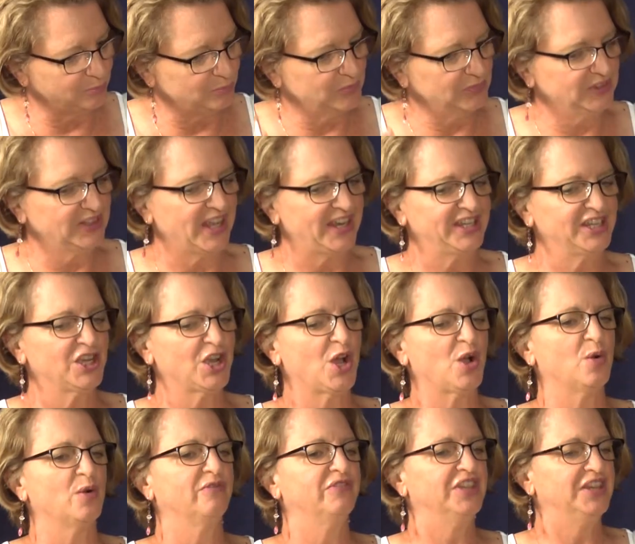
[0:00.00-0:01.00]
letting
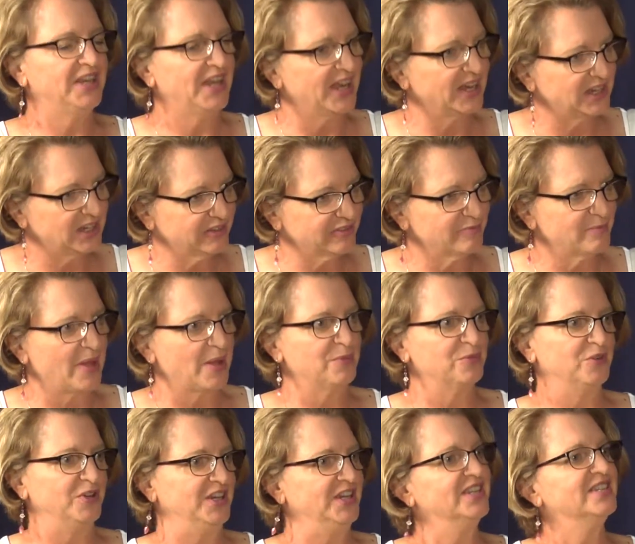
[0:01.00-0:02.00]
go of the negative
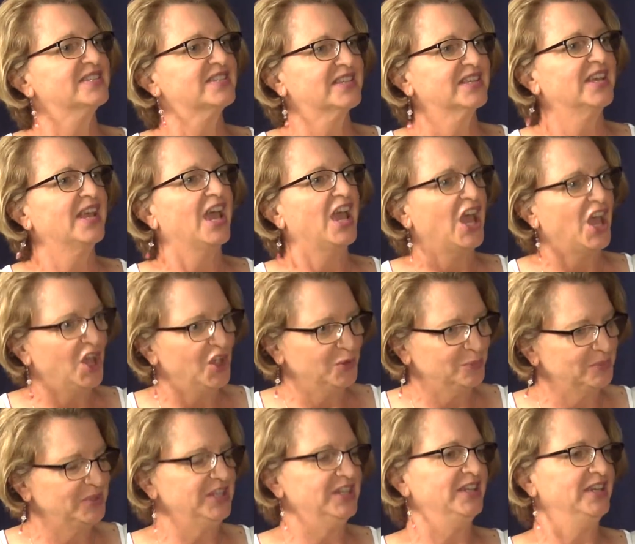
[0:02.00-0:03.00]
memories
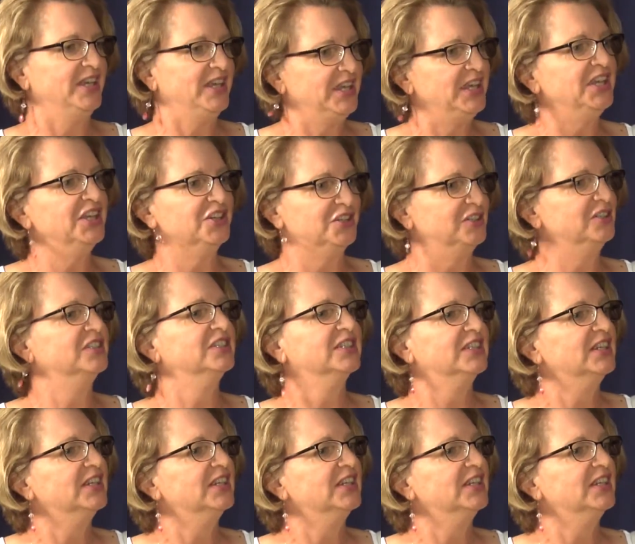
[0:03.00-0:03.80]
helped me to heal.